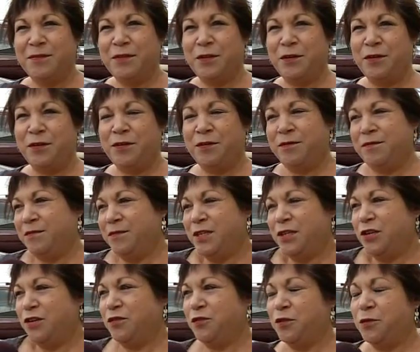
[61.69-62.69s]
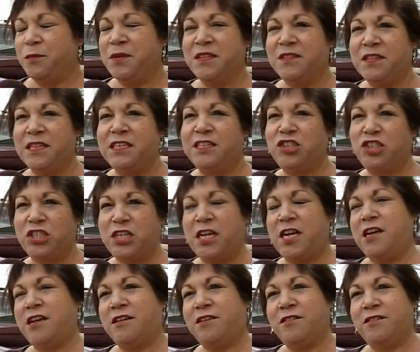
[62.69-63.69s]
their, you know, their monthly
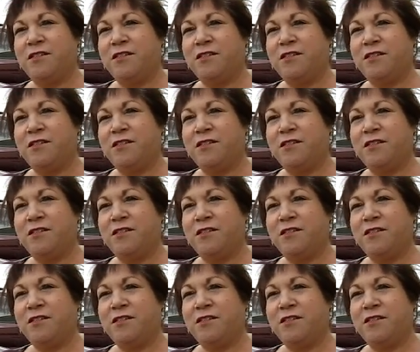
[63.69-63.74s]
check.